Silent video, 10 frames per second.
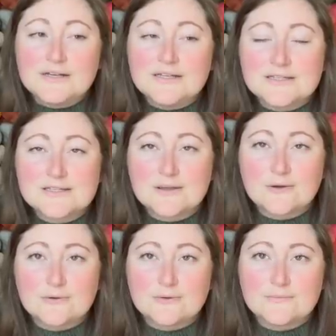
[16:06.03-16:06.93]

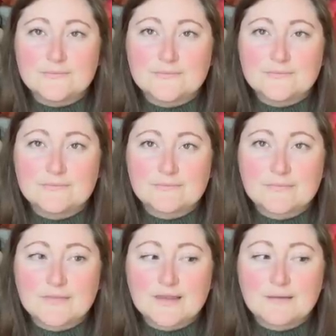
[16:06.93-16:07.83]
So
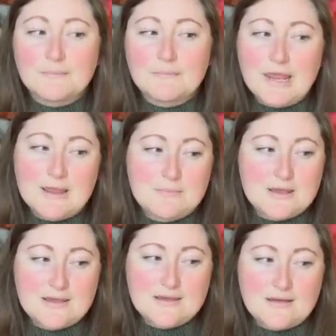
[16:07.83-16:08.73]

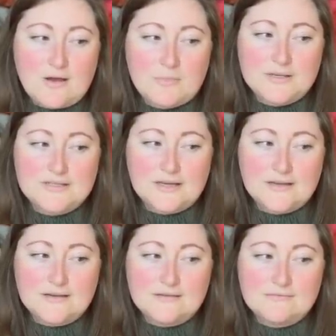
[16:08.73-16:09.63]
maybe I'll be
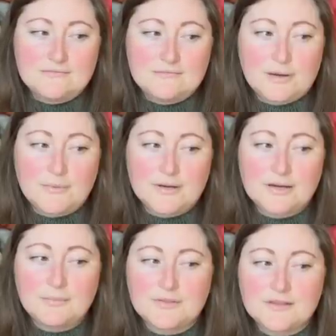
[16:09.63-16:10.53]
done by Monday.
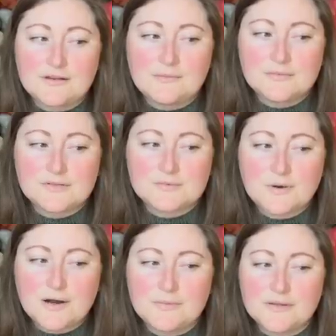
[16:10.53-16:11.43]
But then there's
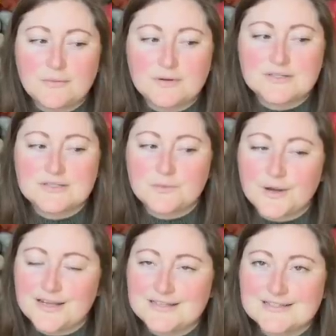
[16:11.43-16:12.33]
part of me that wants to
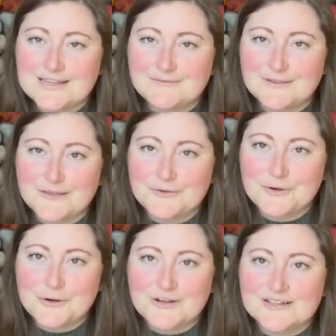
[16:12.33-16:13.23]
wait and see if the other
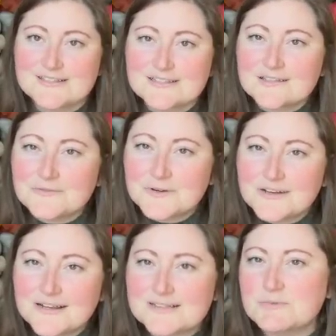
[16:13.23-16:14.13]
yarn gets delivered
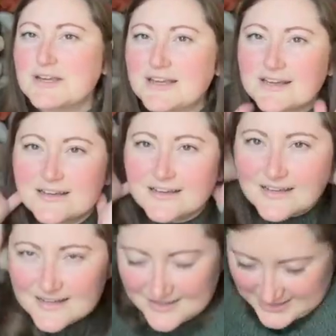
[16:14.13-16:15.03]
next week.
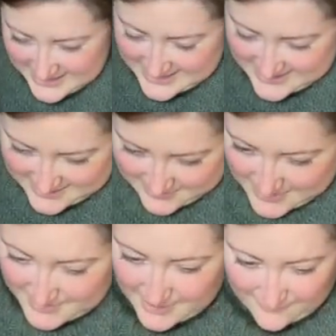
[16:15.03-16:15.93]
Like,
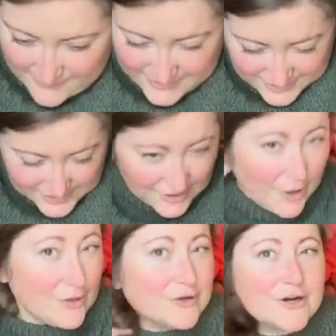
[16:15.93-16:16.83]
maybe I'll finish the
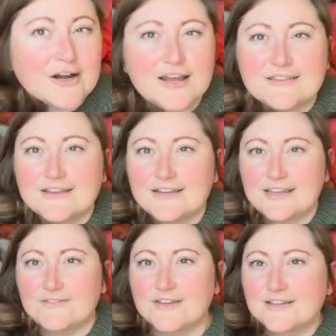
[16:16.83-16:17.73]
collar and then
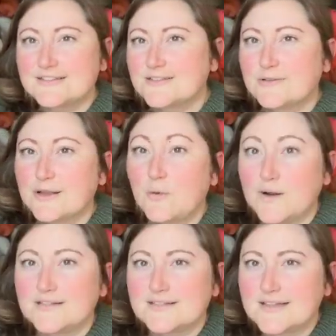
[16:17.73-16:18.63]
give it till like
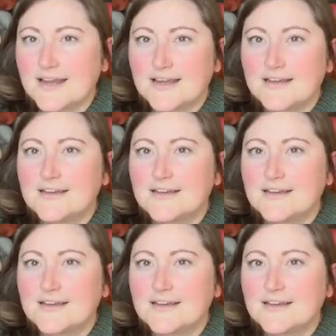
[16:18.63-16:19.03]
Wednesday.